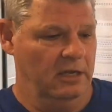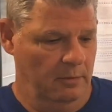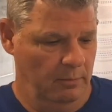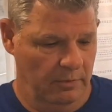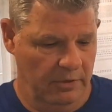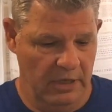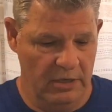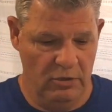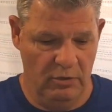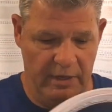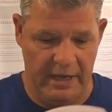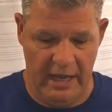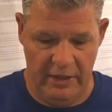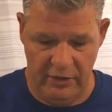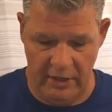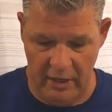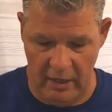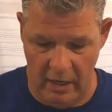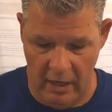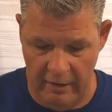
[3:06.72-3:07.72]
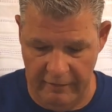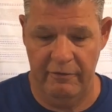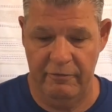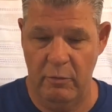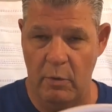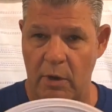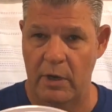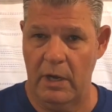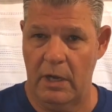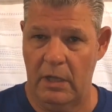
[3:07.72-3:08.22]
Then you'll get that off.
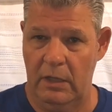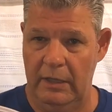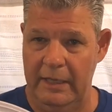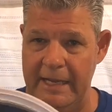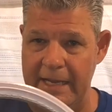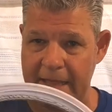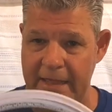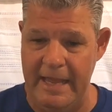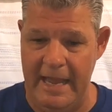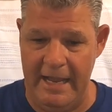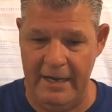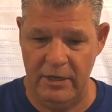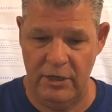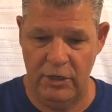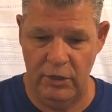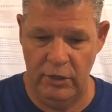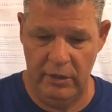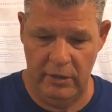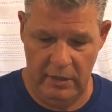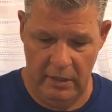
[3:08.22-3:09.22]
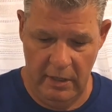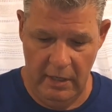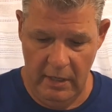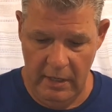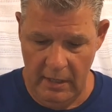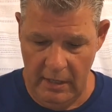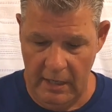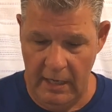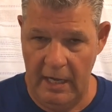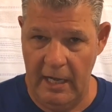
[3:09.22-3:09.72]
We're going to clean that good.
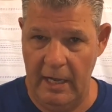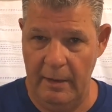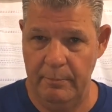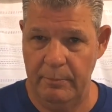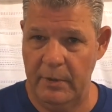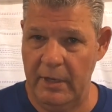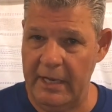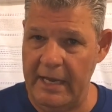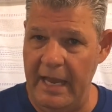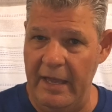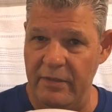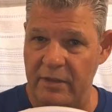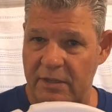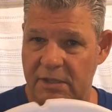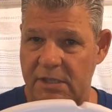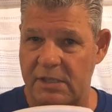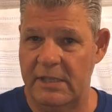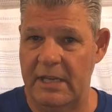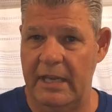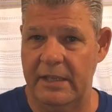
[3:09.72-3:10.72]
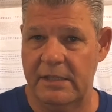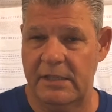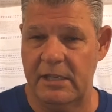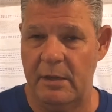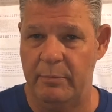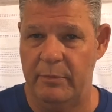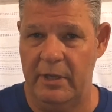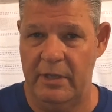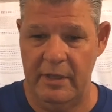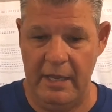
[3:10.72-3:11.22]
Again, this is not
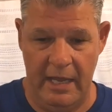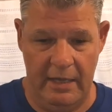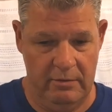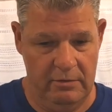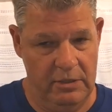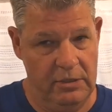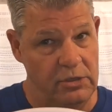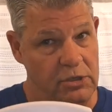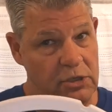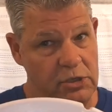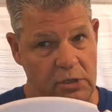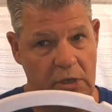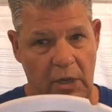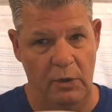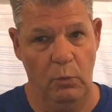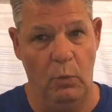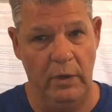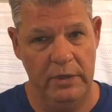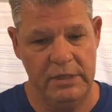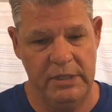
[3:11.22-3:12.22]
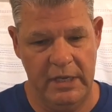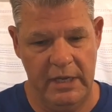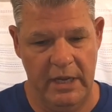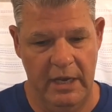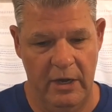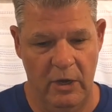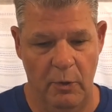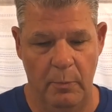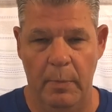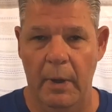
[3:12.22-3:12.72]
something that is just done once a
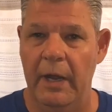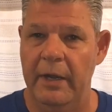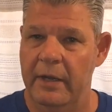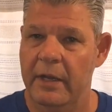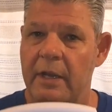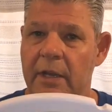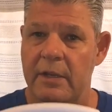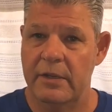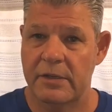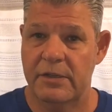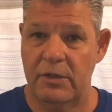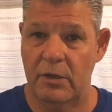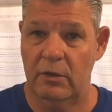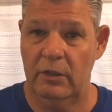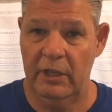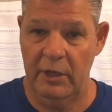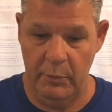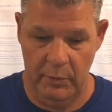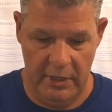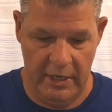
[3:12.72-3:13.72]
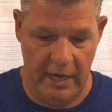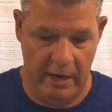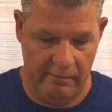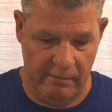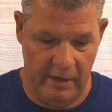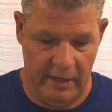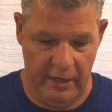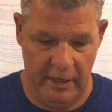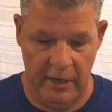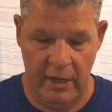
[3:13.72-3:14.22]
year, but certainly when you get
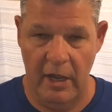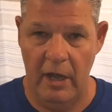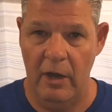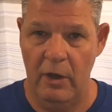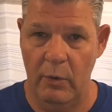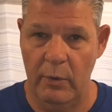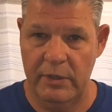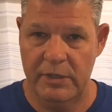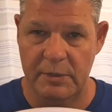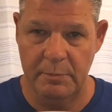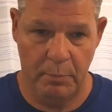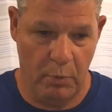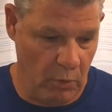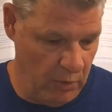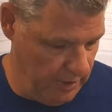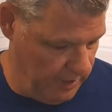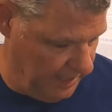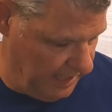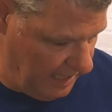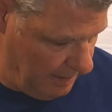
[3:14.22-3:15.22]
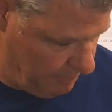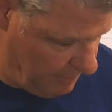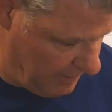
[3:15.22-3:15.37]
ready to go, it's important to keep